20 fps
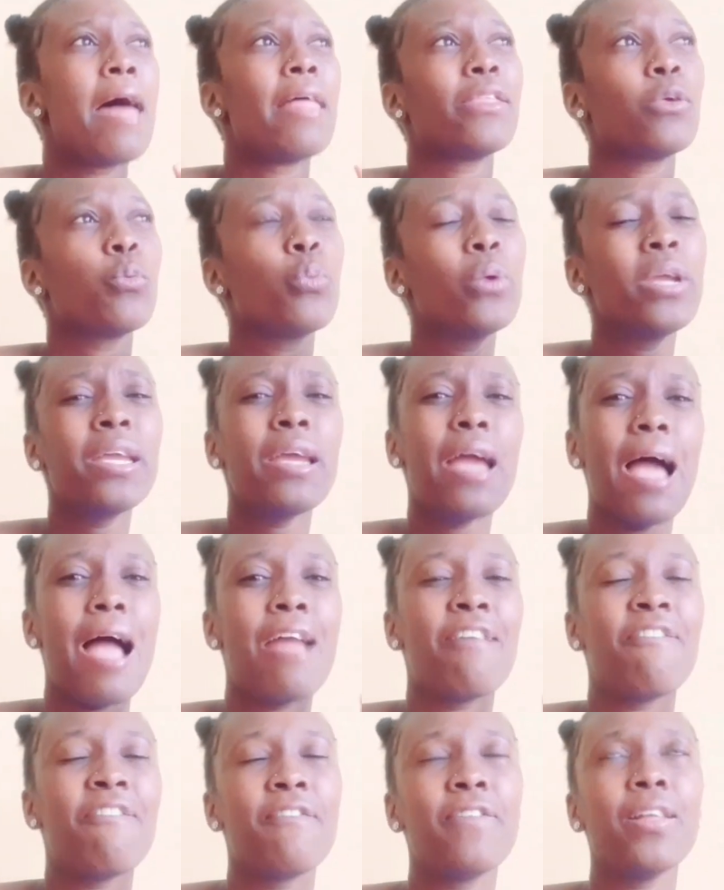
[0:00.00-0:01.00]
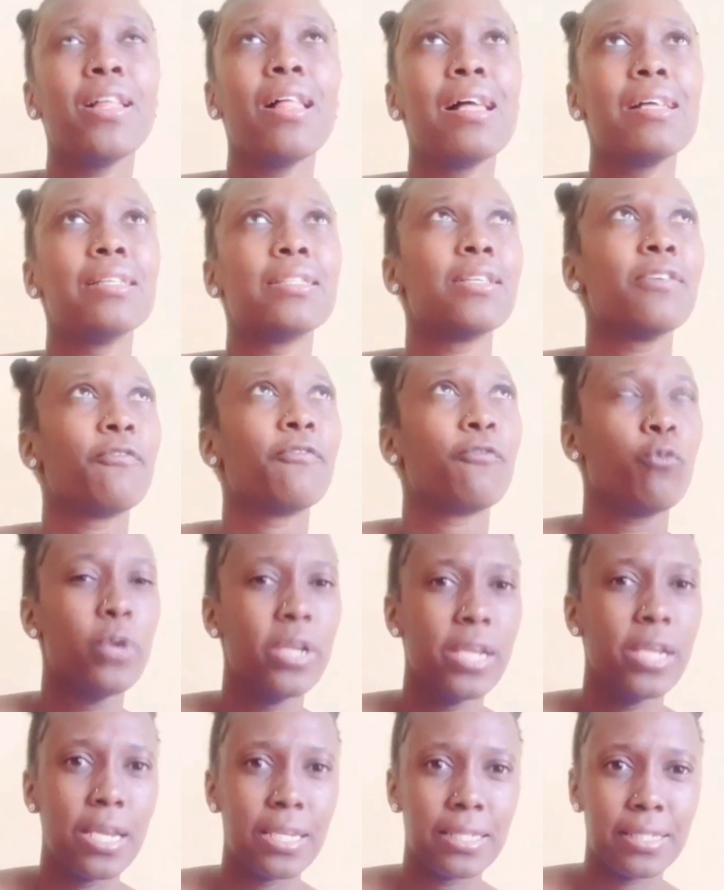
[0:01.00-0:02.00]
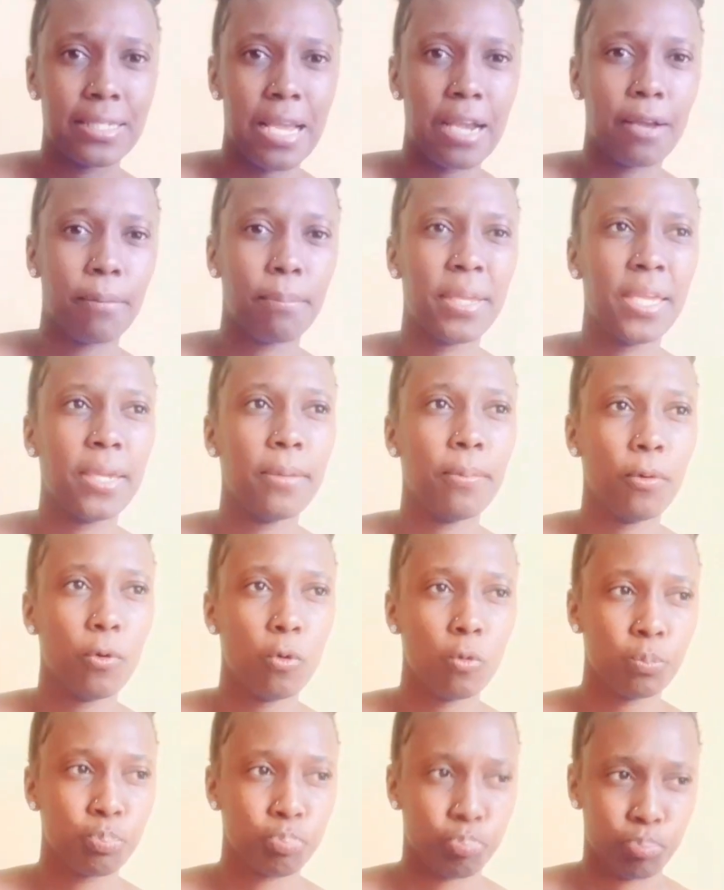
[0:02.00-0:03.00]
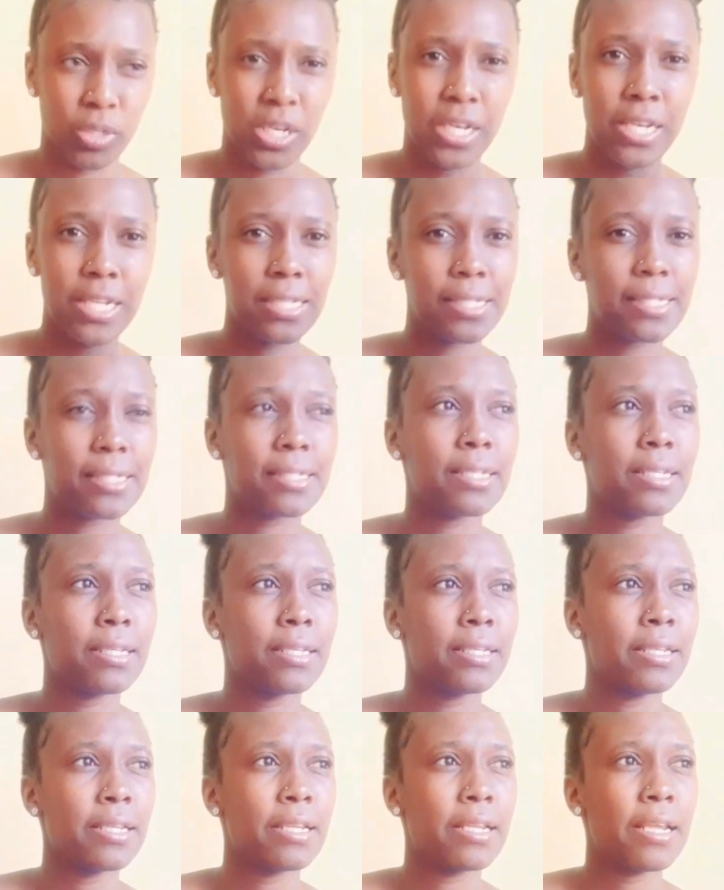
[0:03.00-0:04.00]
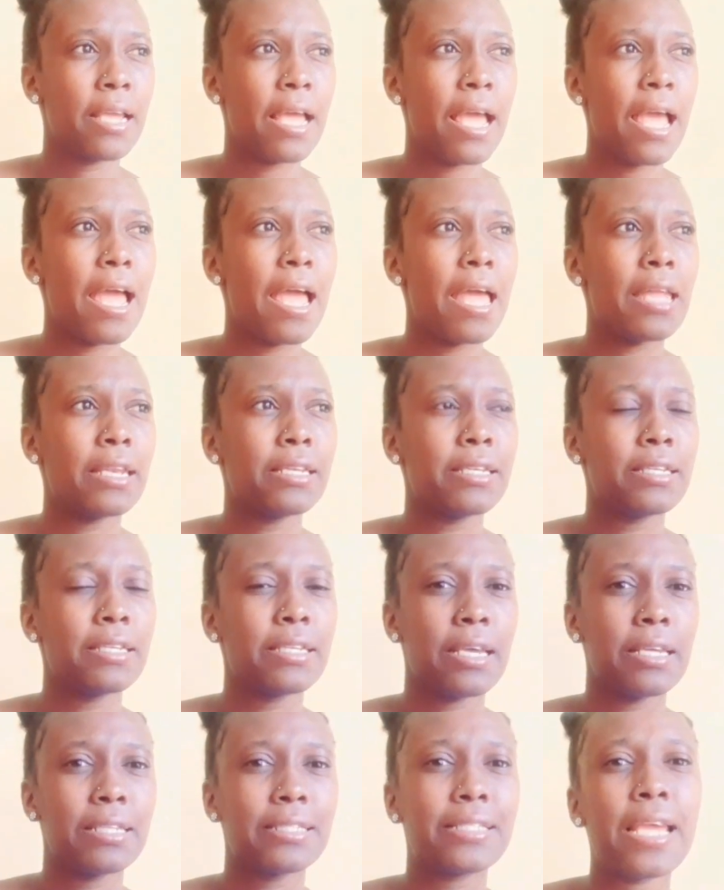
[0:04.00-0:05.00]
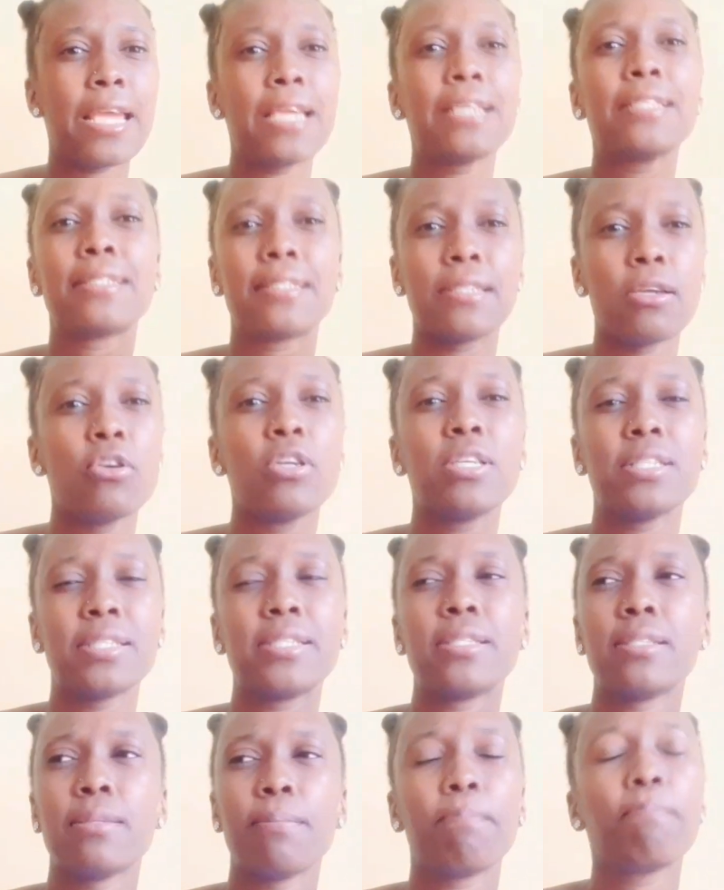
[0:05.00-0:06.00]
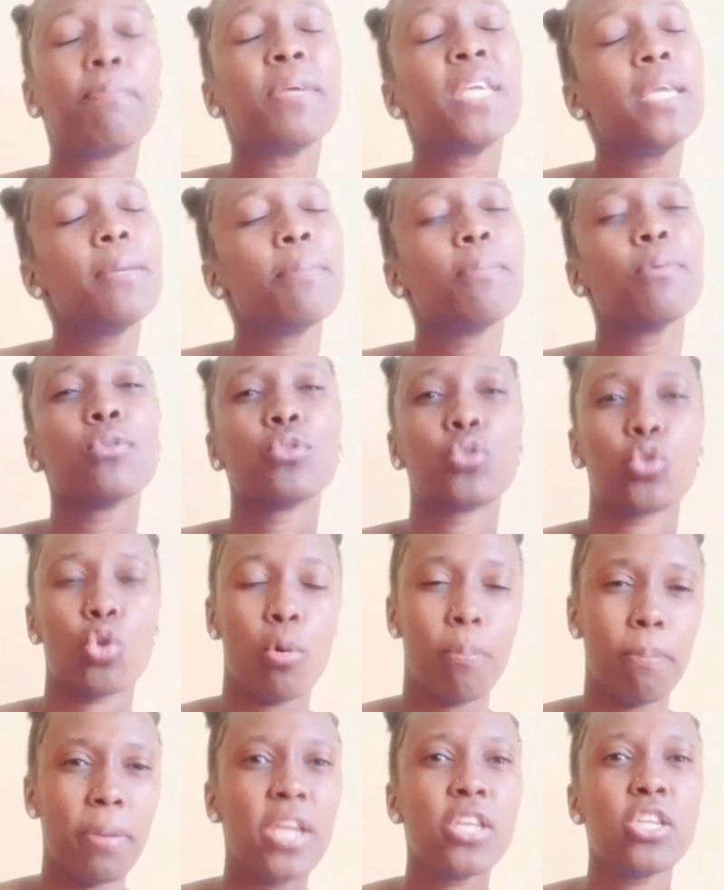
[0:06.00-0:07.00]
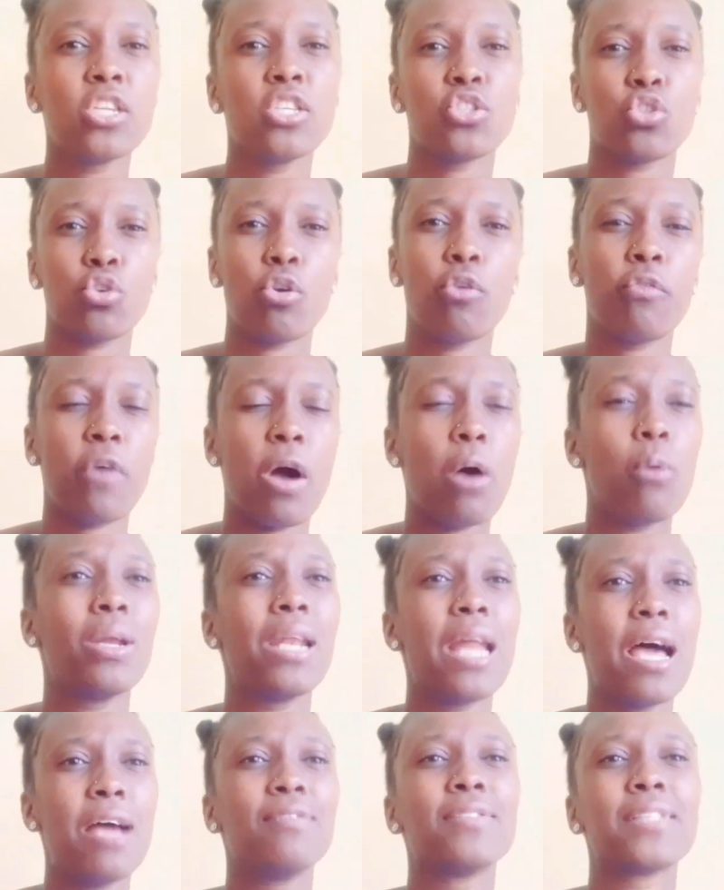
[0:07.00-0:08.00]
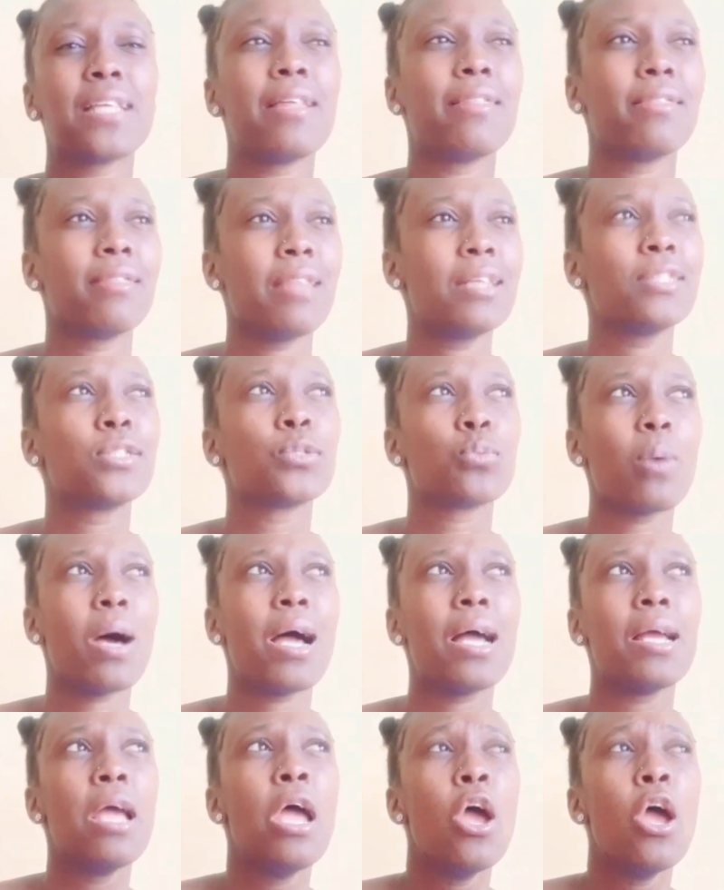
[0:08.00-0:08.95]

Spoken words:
I feel as if we as young people listen and take serious people's opinions of our lives, and that's why